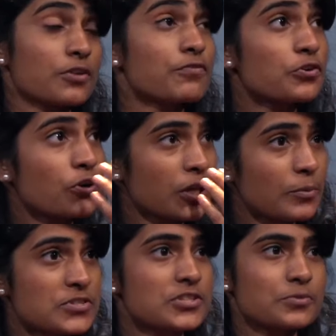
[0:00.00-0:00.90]
if you're talking
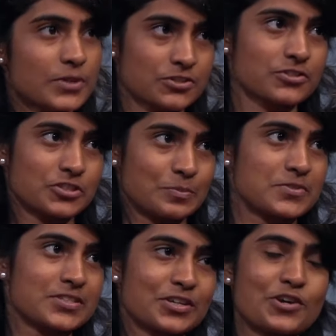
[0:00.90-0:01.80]
about
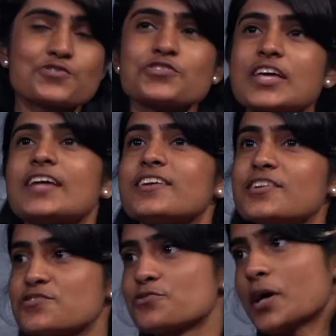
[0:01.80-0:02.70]
situationships. So there
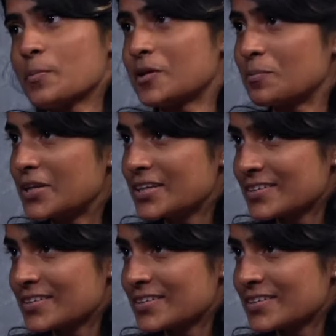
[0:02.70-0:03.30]
is no commitment.